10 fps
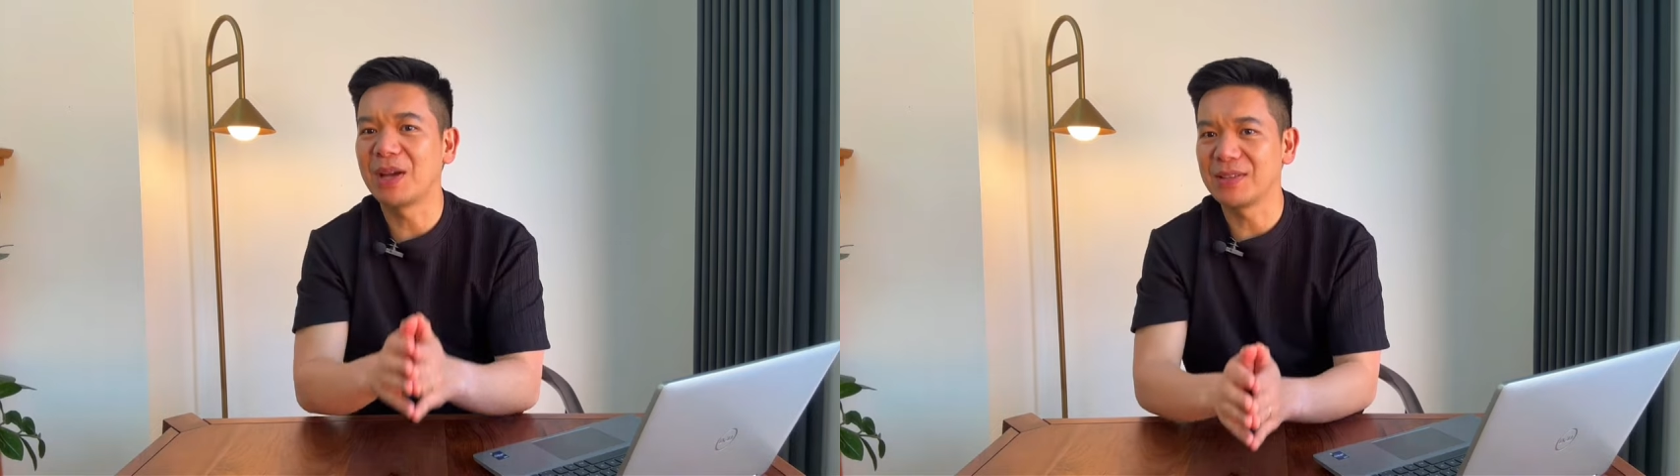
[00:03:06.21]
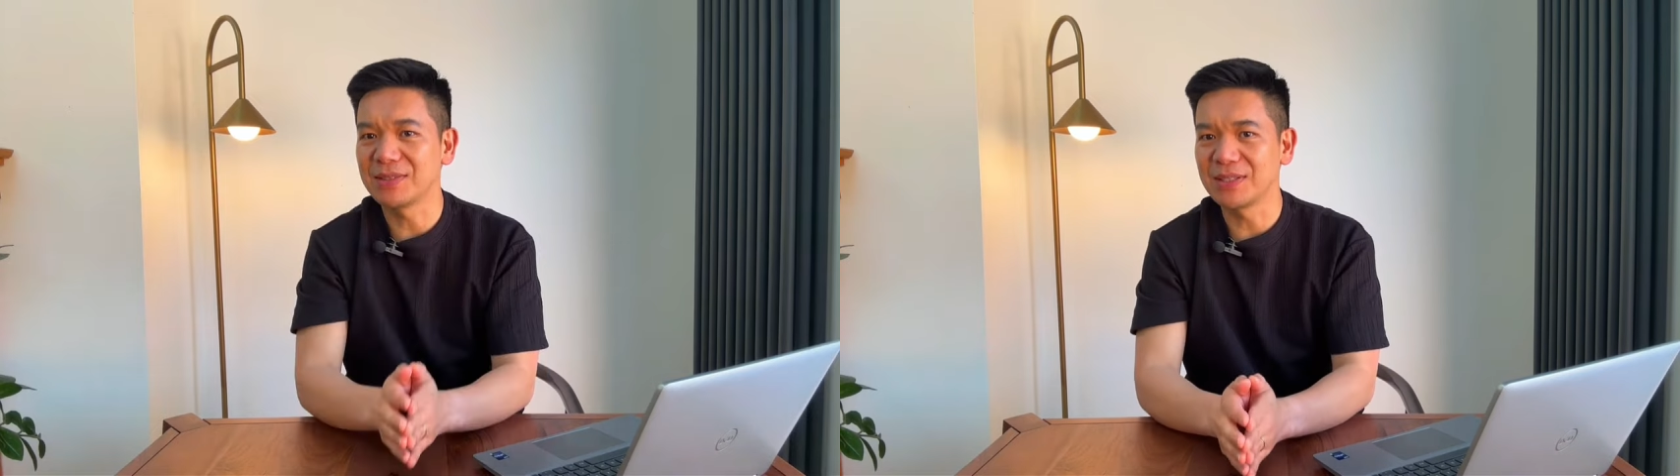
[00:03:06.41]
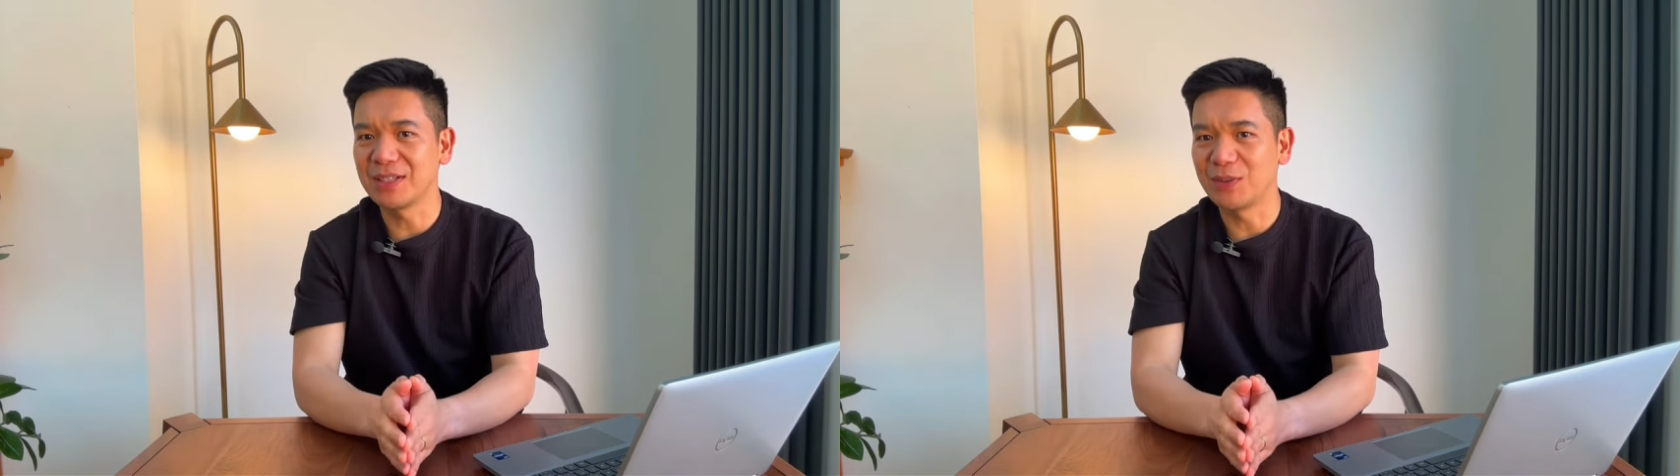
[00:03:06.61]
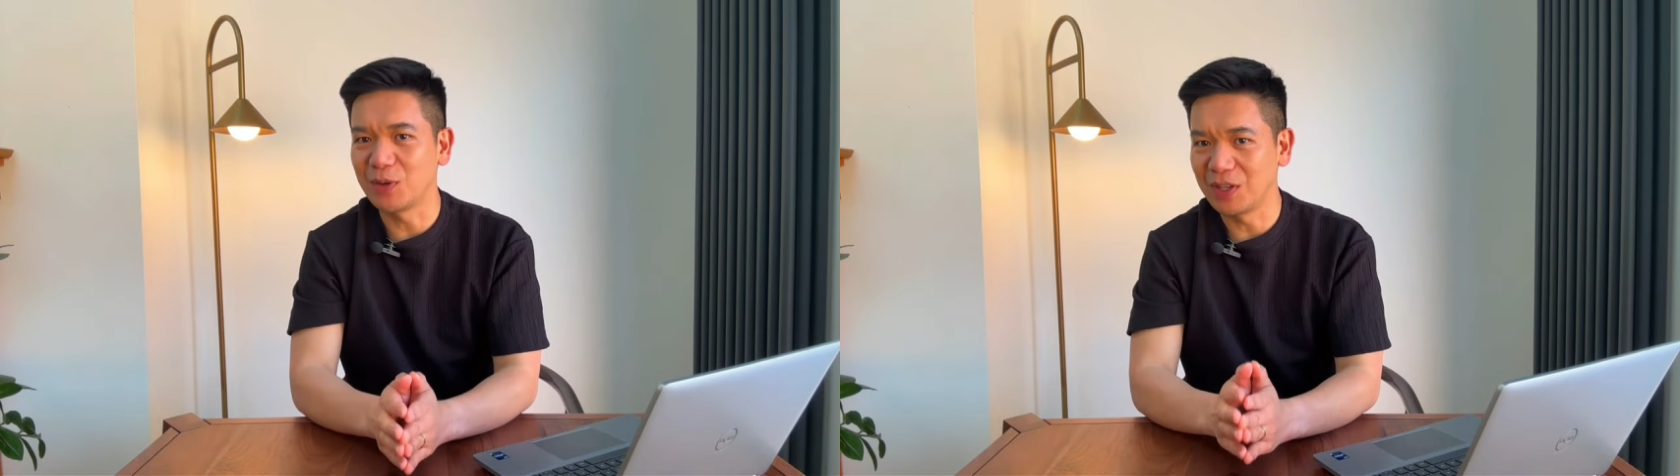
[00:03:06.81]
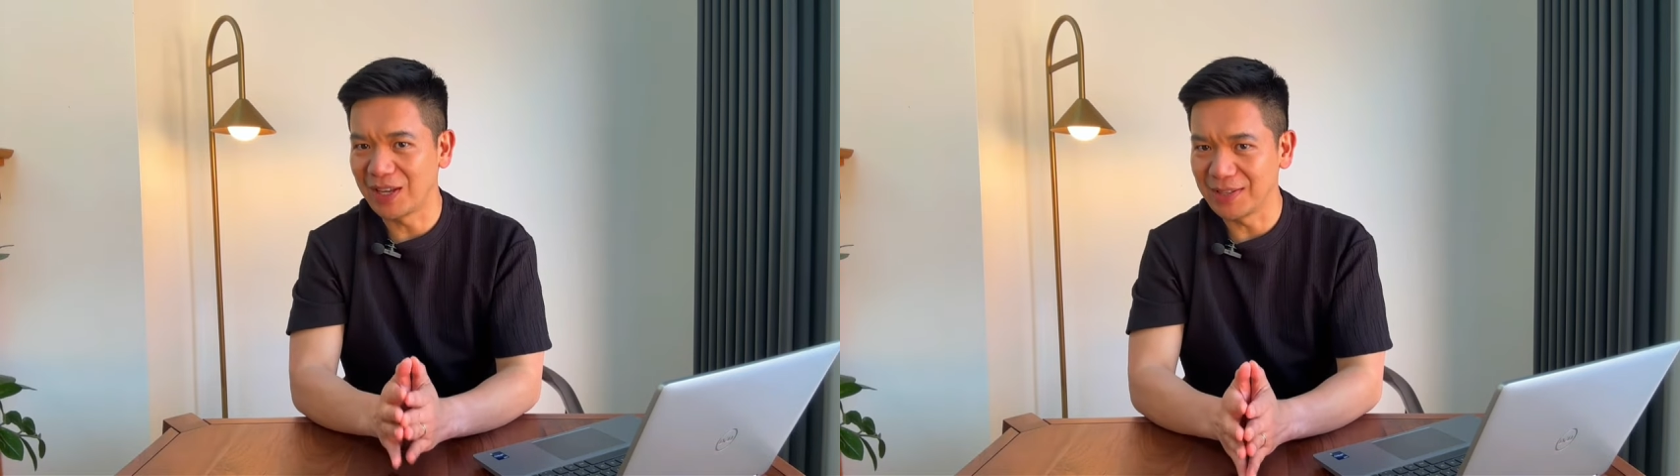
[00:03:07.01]
ISA
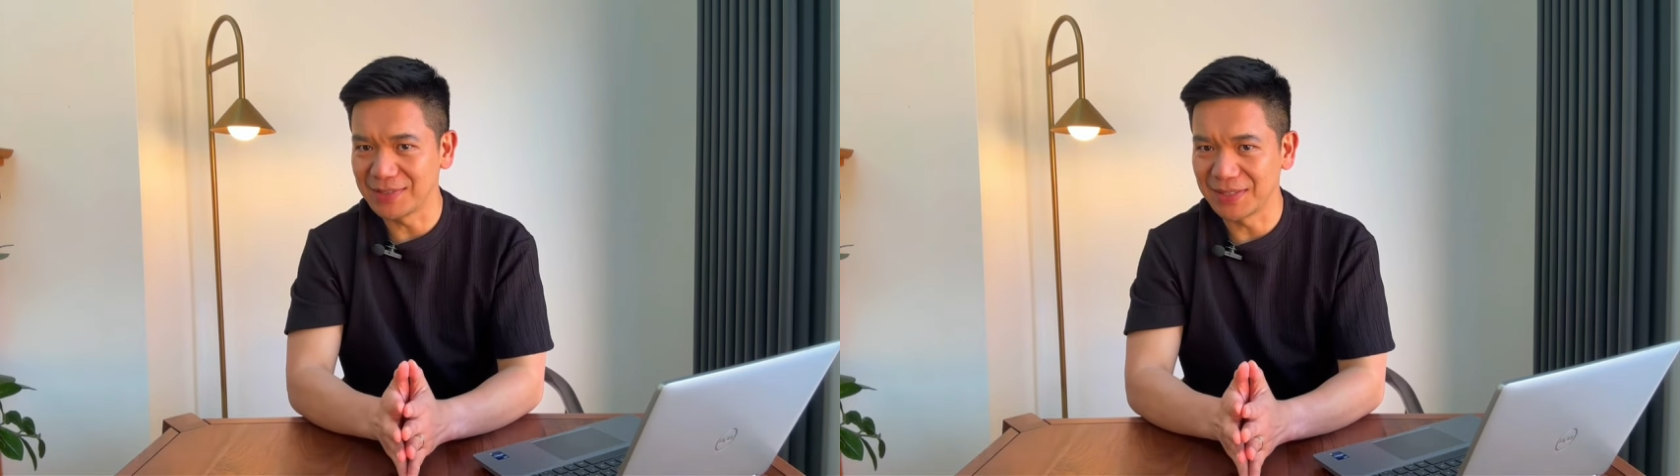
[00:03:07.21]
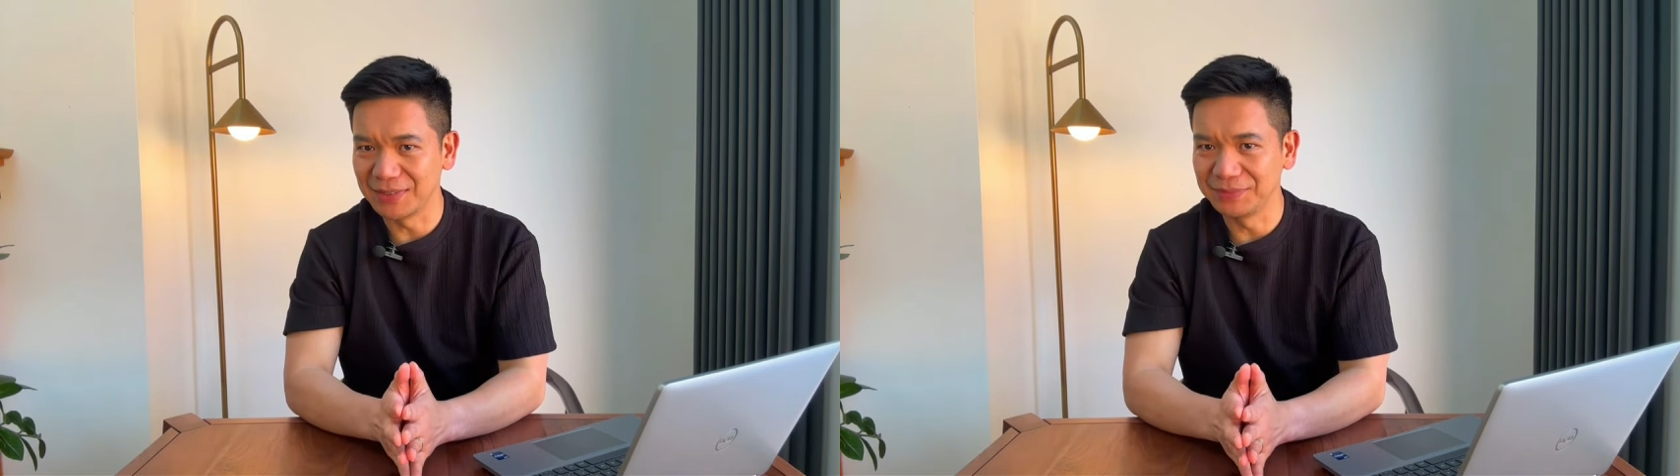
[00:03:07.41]
or LISA.